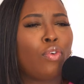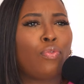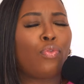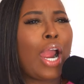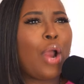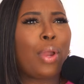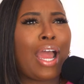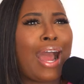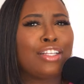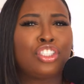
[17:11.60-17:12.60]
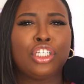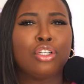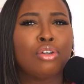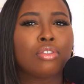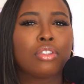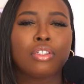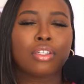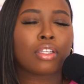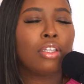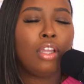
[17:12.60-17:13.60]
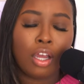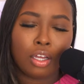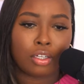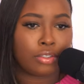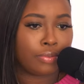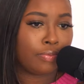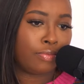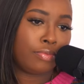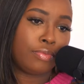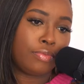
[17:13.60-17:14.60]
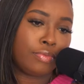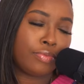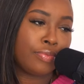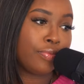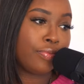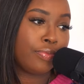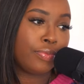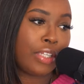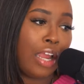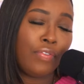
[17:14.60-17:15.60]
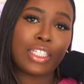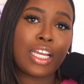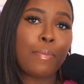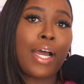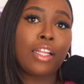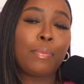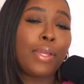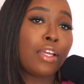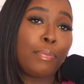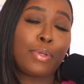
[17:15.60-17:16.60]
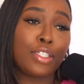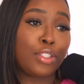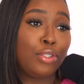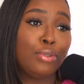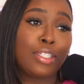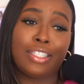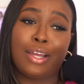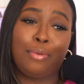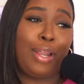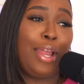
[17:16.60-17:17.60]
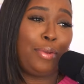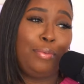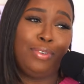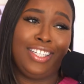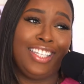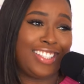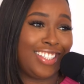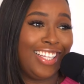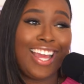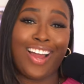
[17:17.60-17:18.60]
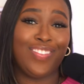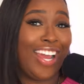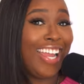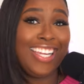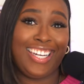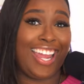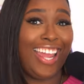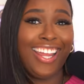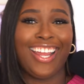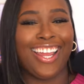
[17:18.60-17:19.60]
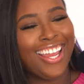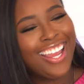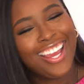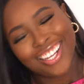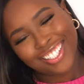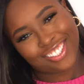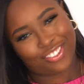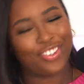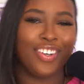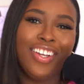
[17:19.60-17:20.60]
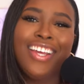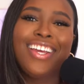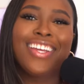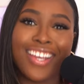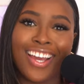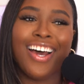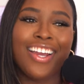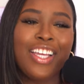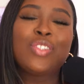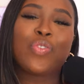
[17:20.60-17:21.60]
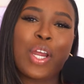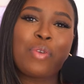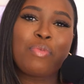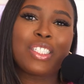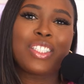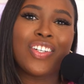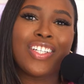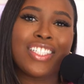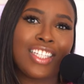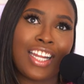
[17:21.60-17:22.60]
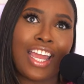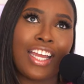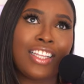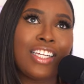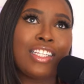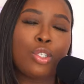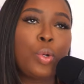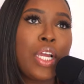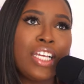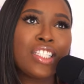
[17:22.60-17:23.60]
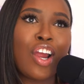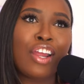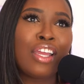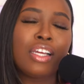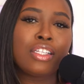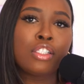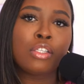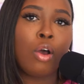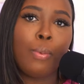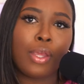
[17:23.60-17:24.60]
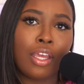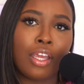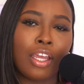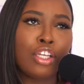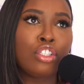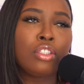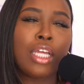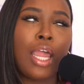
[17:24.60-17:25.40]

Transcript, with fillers: fried with hot Cheetos, y'all. Every time I have to make up an excuse because I'm like, listen, I'm not eating that. So yeah, he's very much so into that. And then the twins are getting so big, and